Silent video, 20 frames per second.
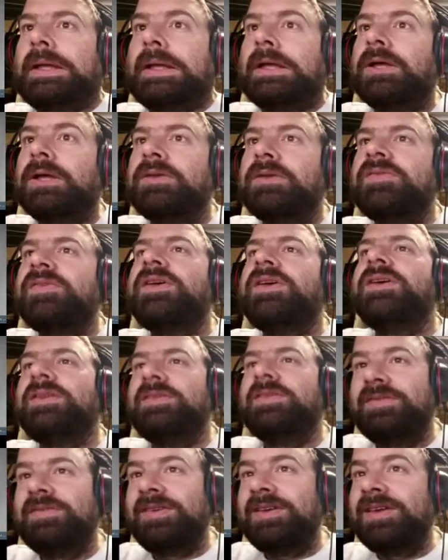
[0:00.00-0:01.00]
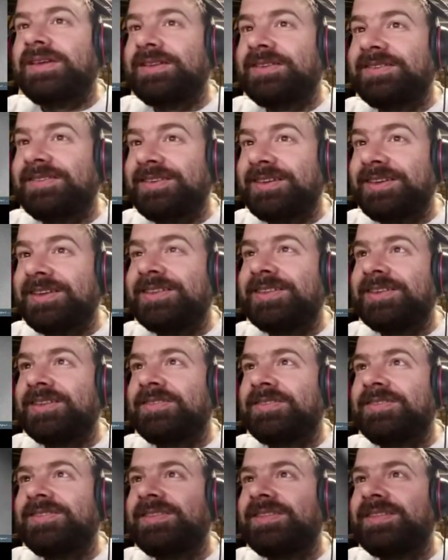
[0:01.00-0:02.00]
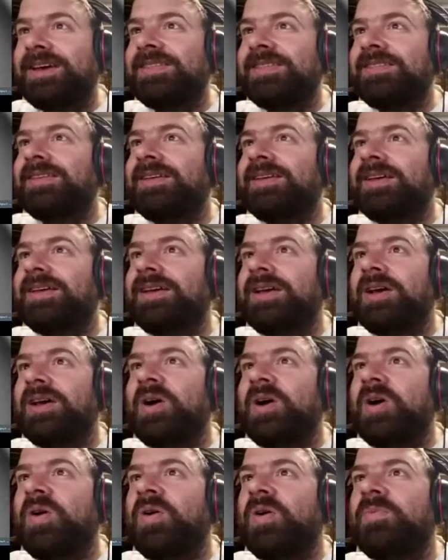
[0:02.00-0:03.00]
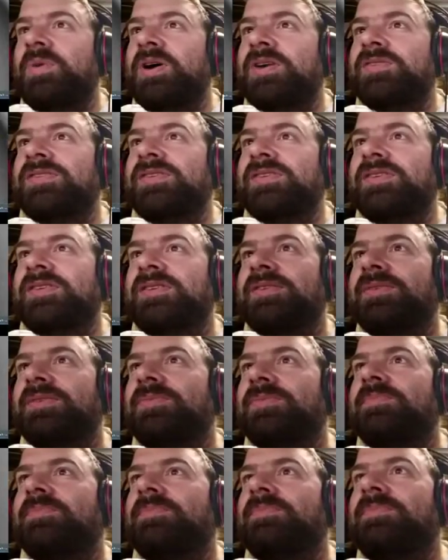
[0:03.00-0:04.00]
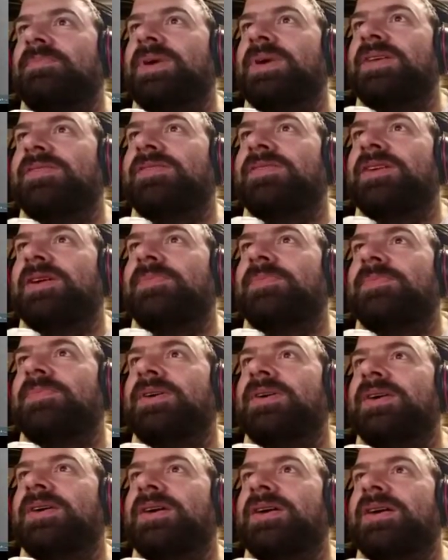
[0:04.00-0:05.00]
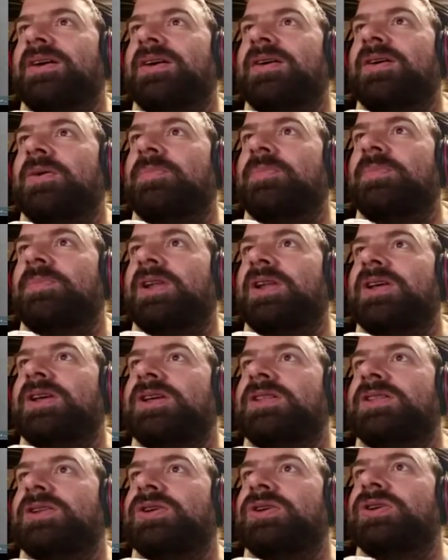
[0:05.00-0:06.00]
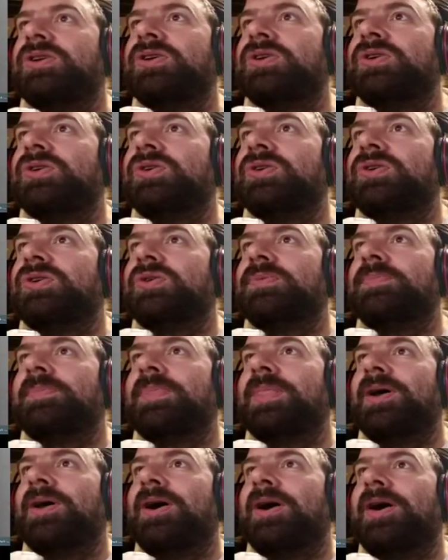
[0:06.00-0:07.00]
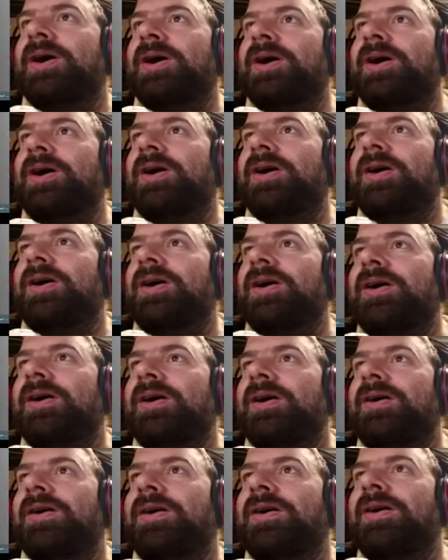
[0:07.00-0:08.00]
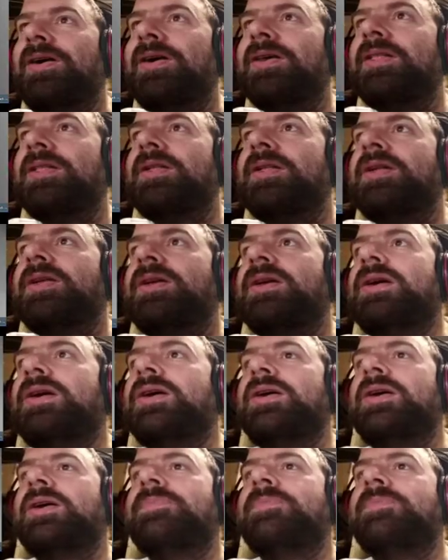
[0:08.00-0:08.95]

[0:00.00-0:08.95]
See? Did you see that? Almost messed up completely. Oh. Okay.